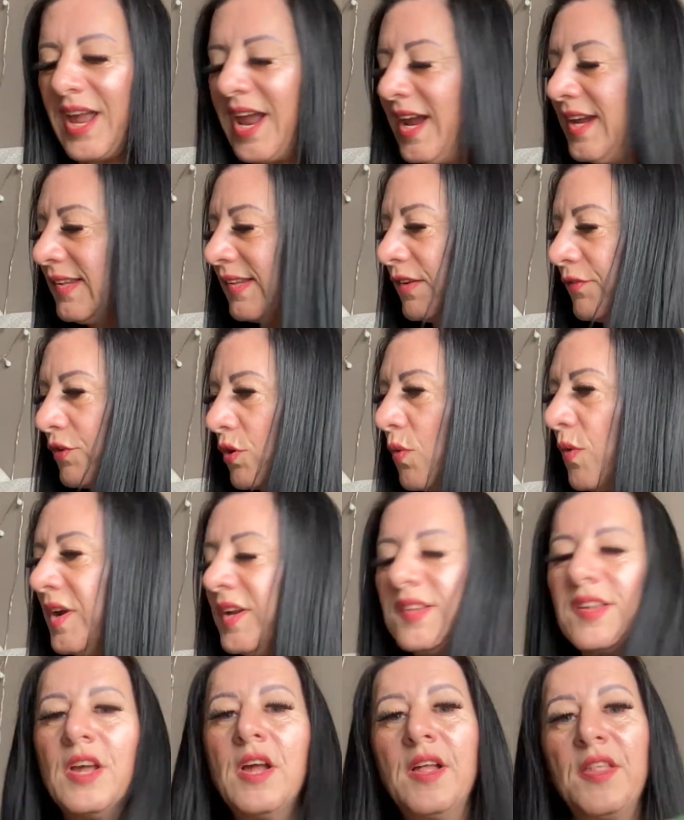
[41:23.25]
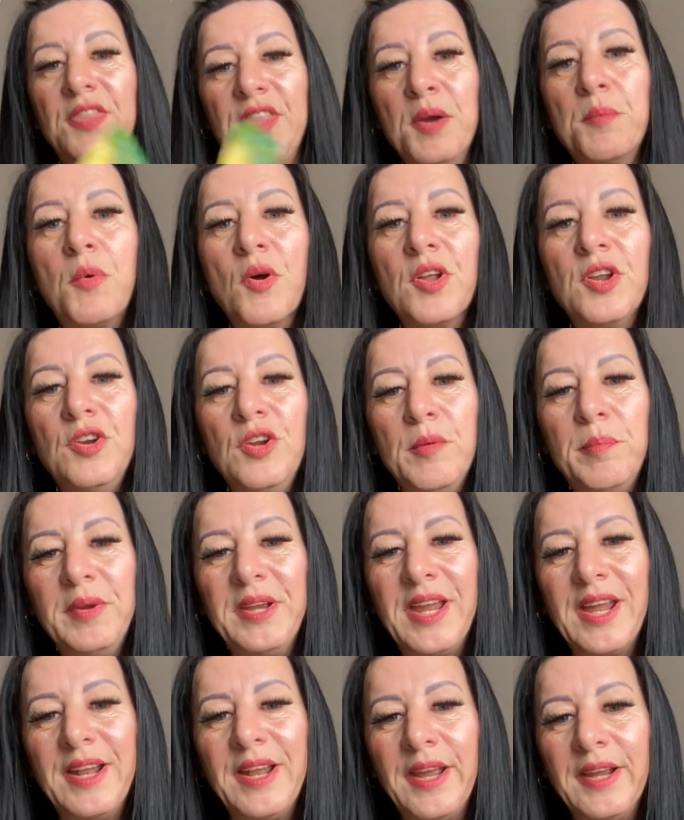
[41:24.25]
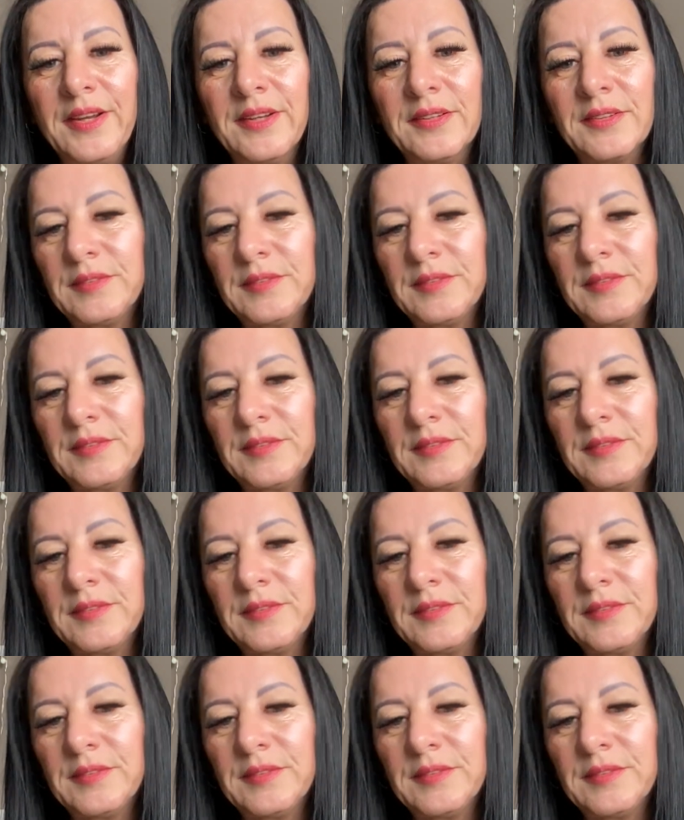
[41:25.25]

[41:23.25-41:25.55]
Ace of Coins, they want a new beginning.